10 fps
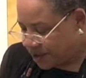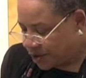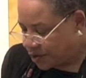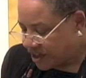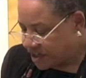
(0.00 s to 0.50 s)

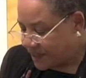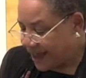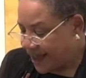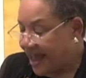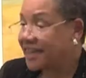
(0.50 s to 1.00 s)
who was
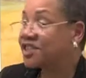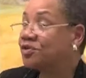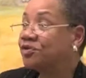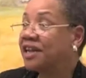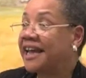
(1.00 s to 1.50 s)
my high
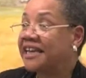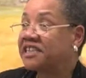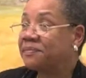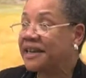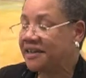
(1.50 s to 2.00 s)
school
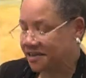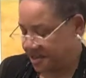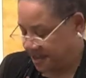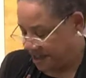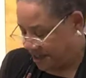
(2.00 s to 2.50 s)
classmate,